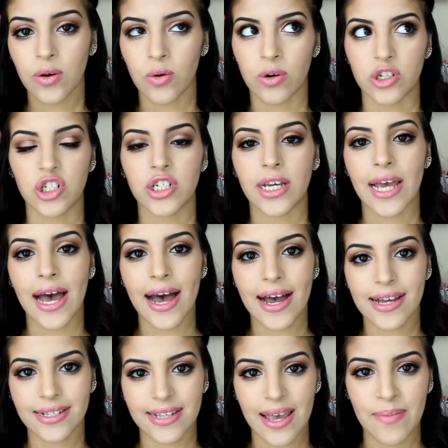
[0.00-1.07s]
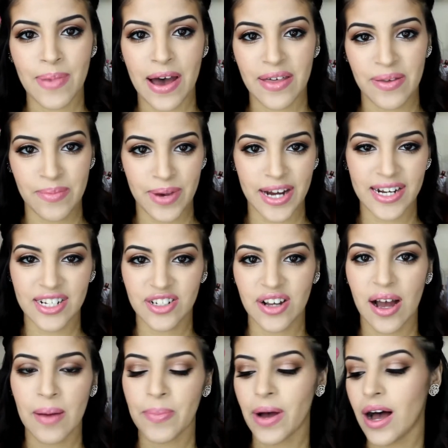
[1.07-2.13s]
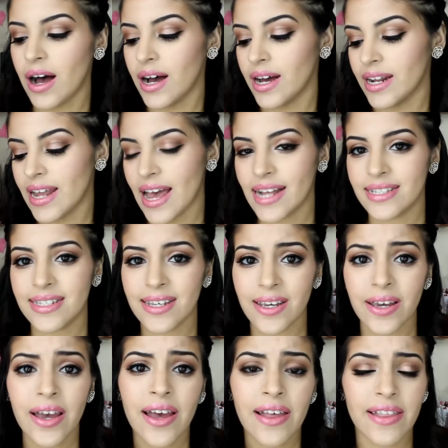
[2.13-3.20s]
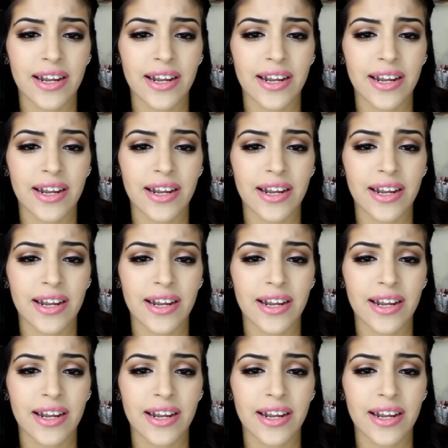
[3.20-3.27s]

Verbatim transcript: or she has a bath and body shop on Etsy